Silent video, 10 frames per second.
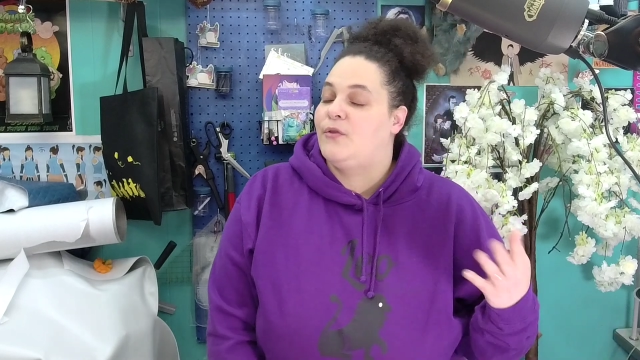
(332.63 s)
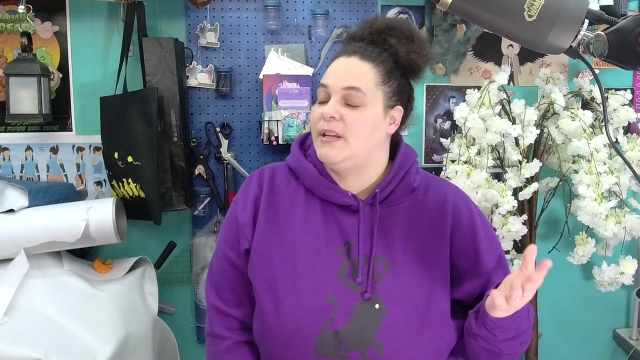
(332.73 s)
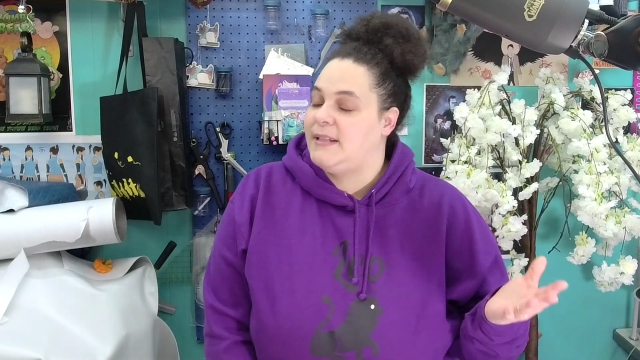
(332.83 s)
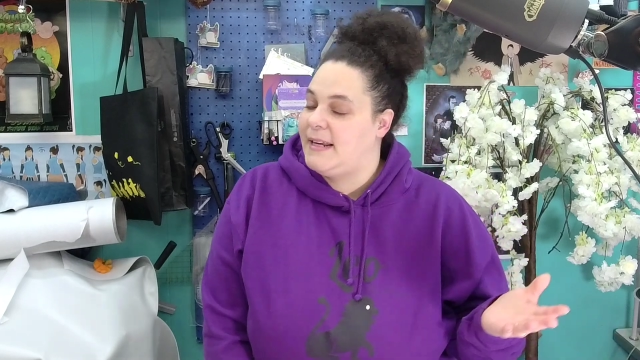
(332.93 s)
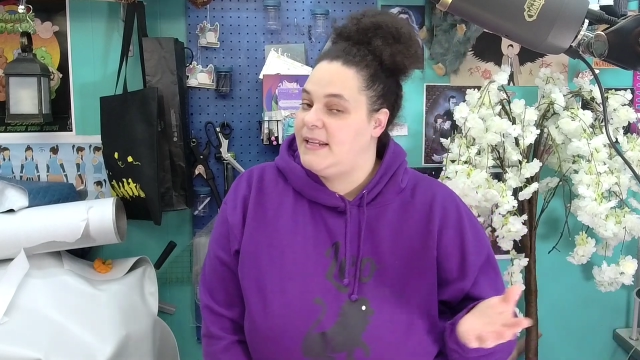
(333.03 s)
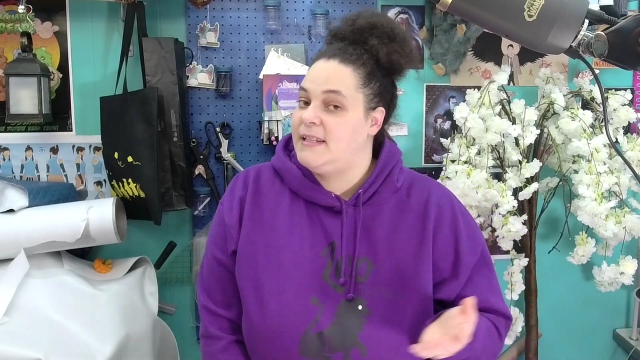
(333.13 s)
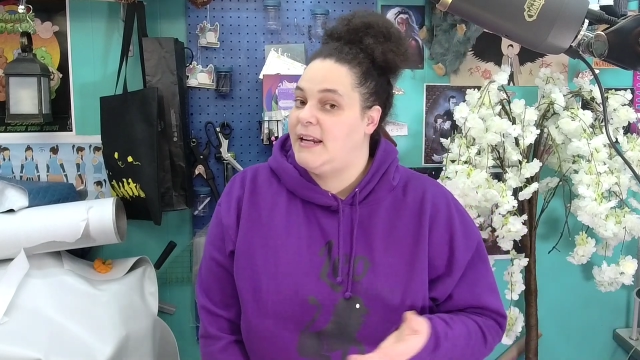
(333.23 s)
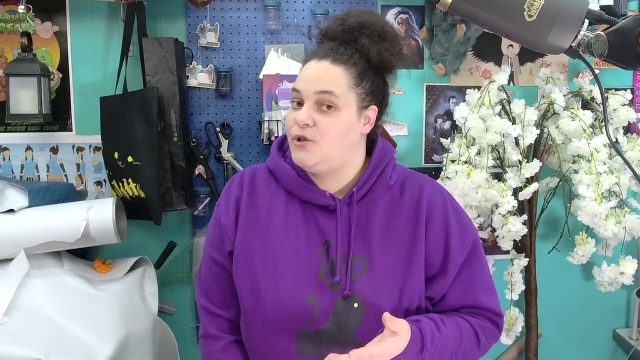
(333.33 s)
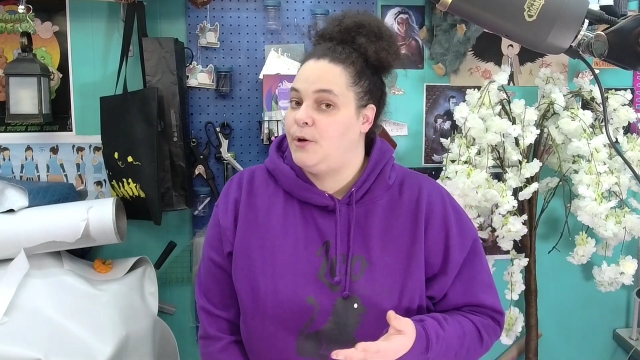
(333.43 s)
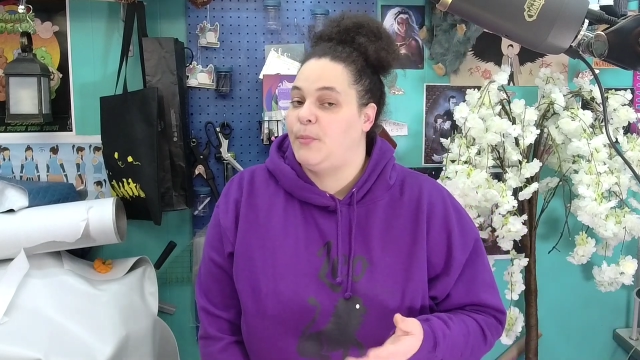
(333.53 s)
the Dainty
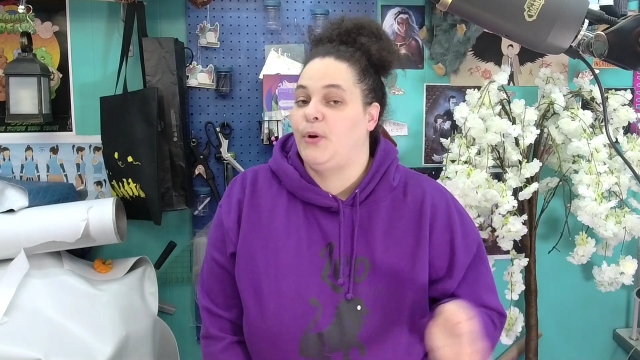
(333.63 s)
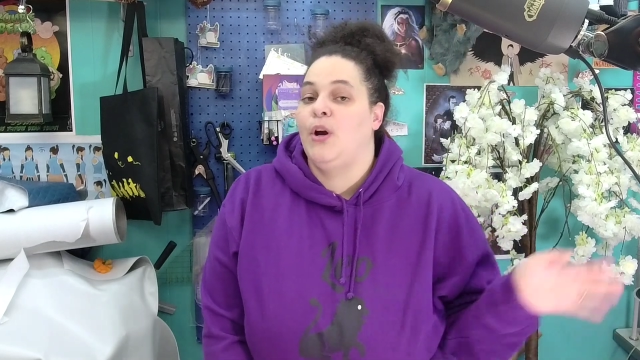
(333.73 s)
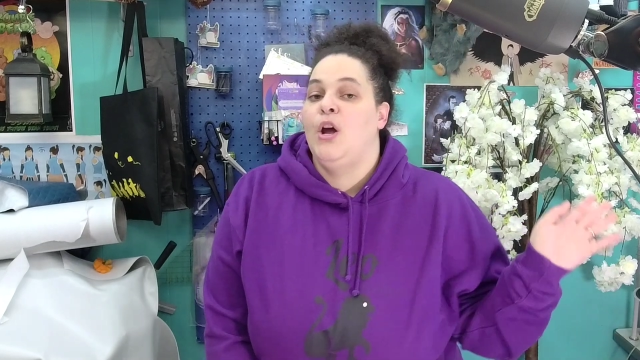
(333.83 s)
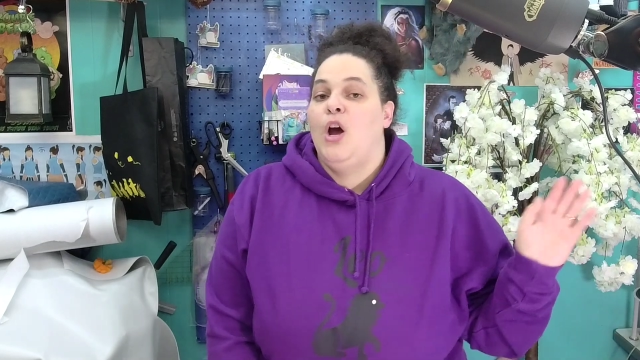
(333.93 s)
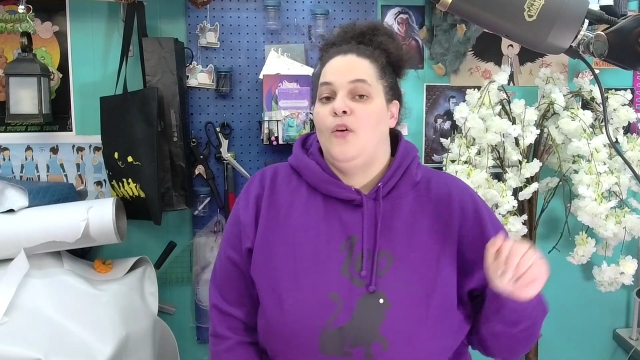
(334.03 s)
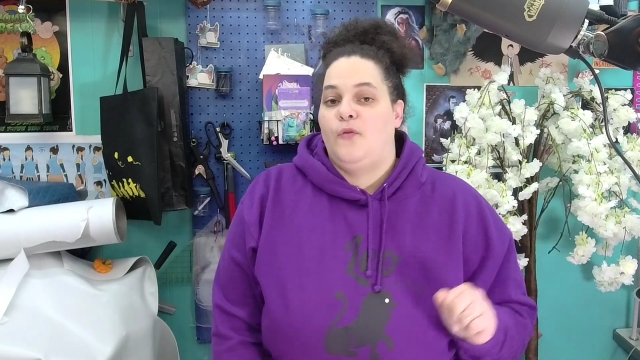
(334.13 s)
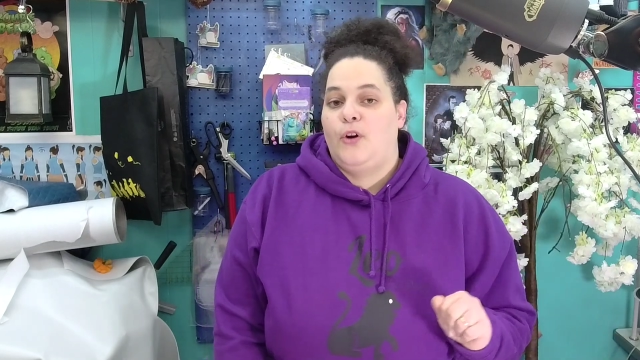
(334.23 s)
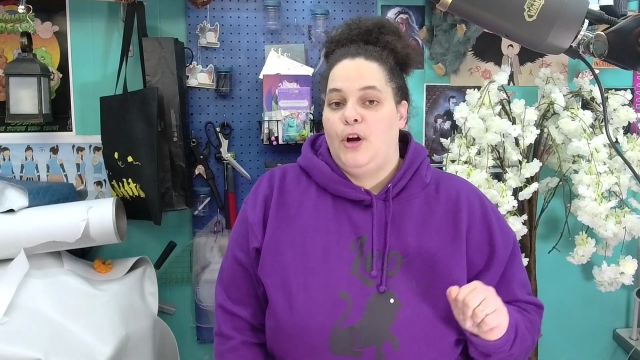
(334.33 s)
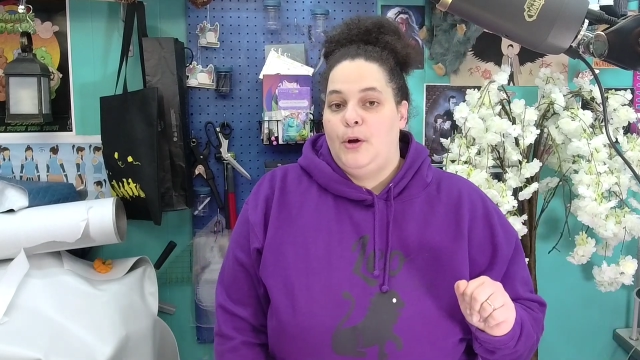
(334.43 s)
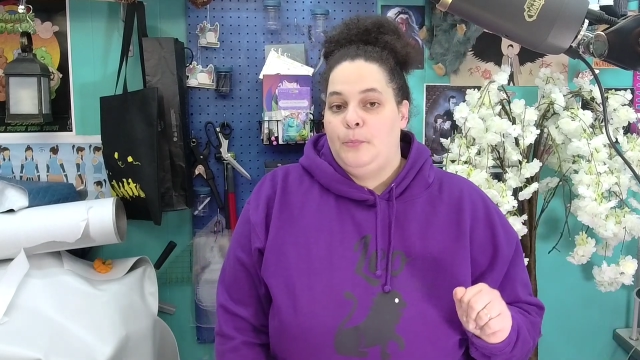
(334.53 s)
Day Tripper
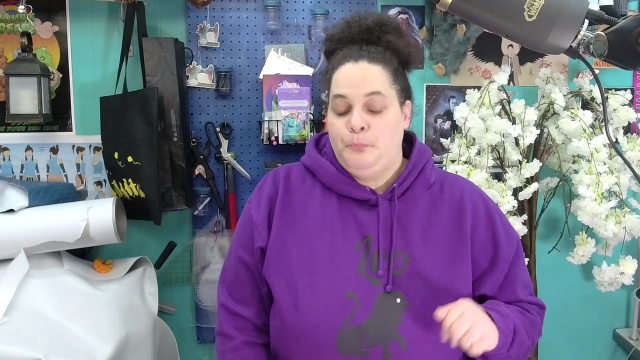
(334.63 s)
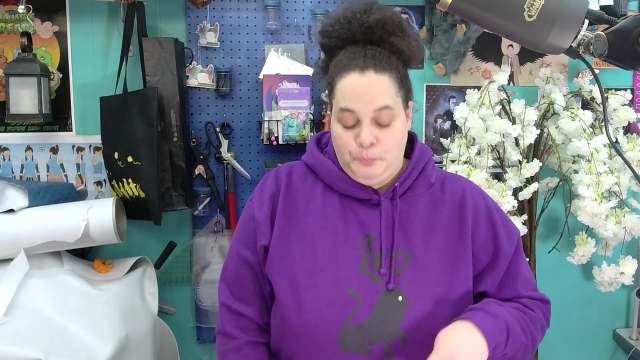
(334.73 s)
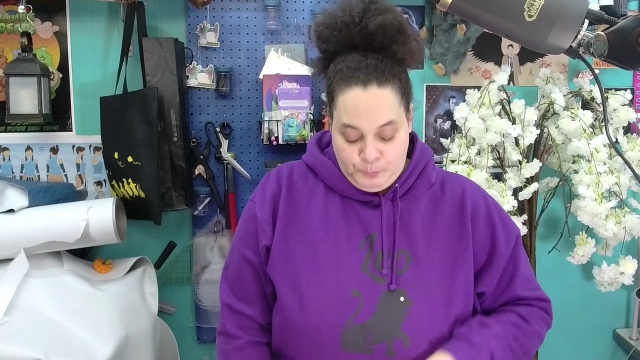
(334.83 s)
from